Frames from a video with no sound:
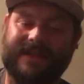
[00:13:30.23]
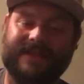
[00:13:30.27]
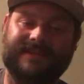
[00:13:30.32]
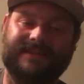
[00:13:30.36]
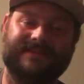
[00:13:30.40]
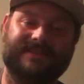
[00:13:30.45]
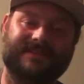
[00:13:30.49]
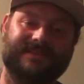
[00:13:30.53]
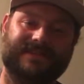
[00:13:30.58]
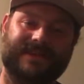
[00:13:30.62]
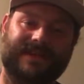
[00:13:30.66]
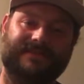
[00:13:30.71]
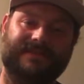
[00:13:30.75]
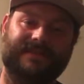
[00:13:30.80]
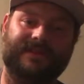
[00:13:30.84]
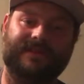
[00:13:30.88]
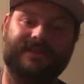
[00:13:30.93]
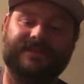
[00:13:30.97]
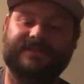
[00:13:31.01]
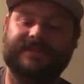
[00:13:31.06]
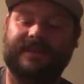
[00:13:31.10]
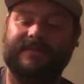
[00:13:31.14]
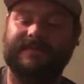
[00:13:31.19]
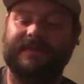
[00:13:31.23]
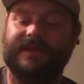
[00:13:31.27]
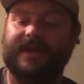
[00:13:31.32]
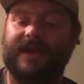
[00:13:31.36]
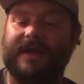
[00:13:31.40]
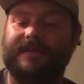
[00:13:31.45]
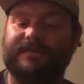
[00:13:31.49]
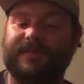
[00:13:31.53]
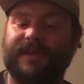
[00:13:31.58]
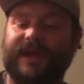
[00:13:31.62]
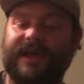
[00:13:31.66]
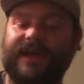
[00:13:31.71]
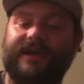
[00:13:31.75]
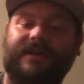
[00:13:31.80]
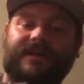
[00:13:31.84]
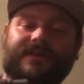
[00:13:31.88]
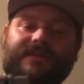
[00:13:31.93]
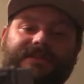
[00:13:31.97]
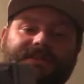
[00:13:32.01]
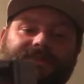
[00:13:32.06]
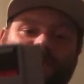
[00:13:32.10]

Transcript: That's definitely something I plan on